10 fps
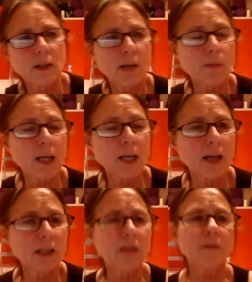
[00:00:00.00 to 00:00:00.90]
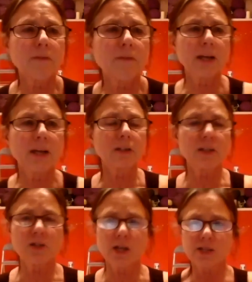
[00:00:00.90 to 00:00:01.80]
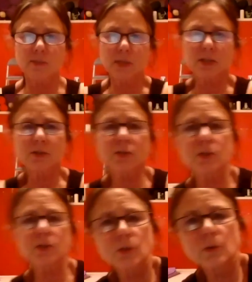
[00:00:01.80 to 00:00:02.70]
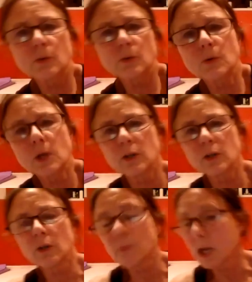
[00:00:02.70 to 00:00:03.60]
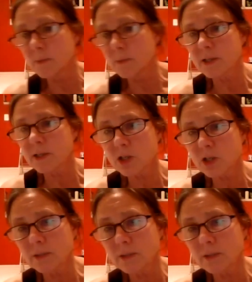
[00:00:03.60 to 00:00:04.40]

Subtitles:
and make any final adjustments to your body position,